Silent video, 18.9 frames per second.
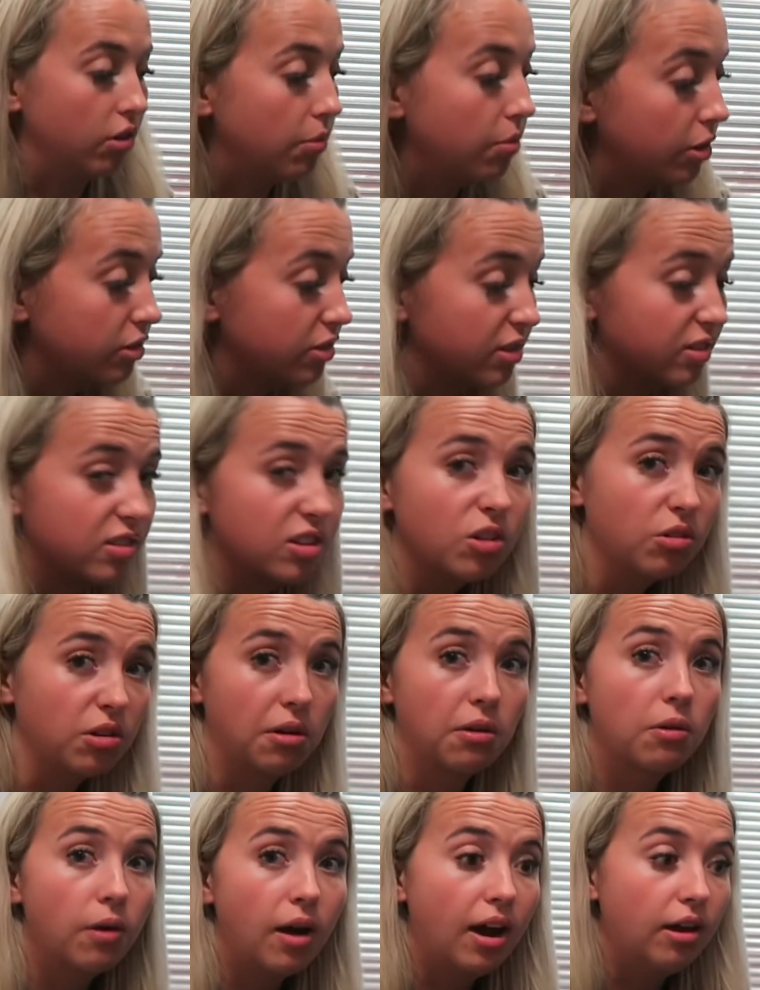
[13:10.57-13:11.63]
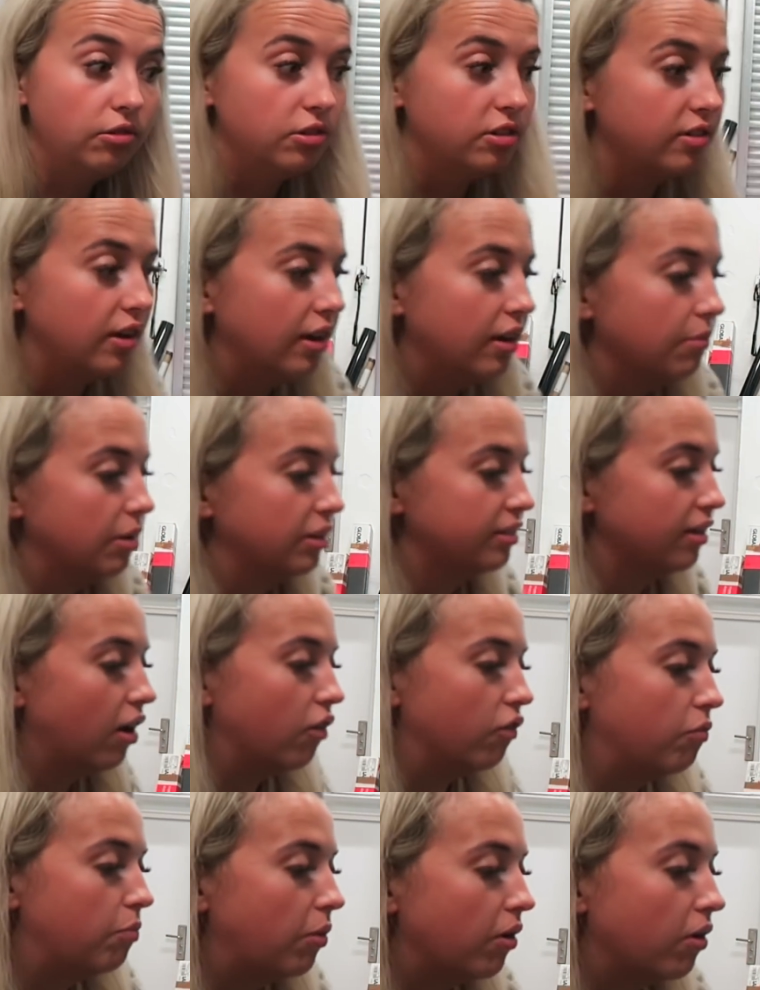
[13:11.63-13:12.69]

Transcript: I still don't quite understand it myself.